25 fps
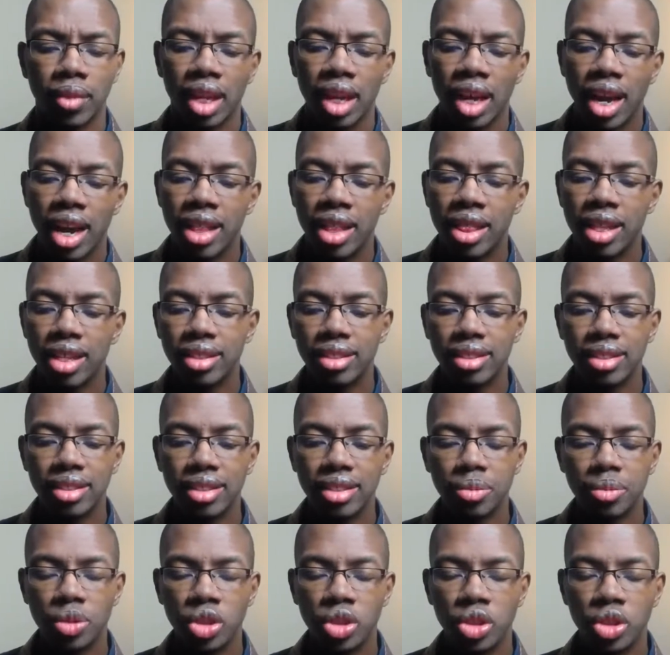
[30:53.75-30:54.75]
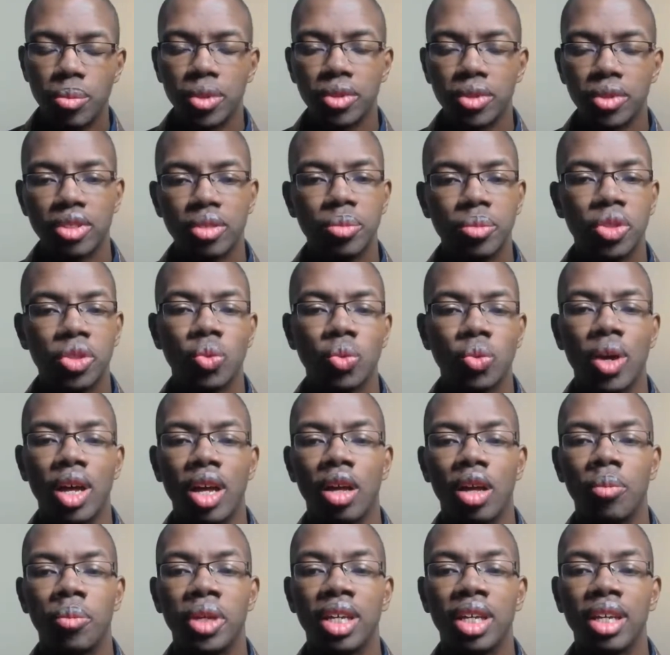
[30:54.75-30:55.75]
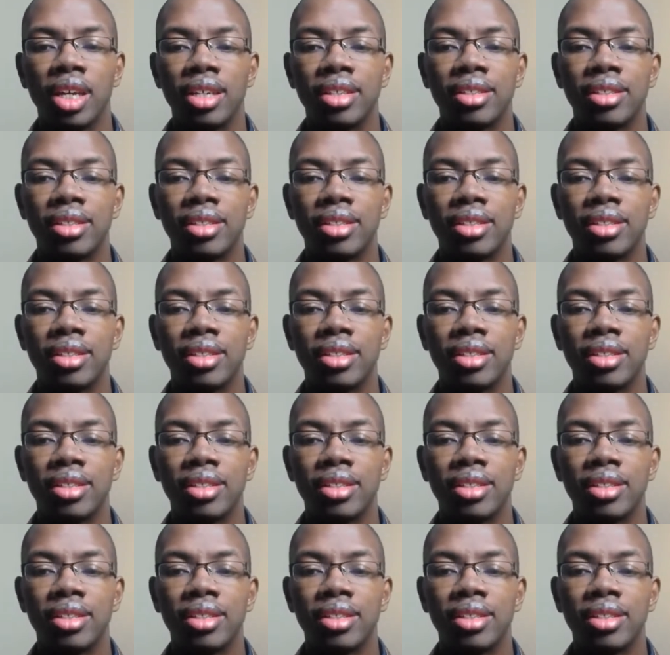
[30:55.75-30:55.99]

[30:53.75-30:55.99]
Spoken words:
And this is troublesome as well, because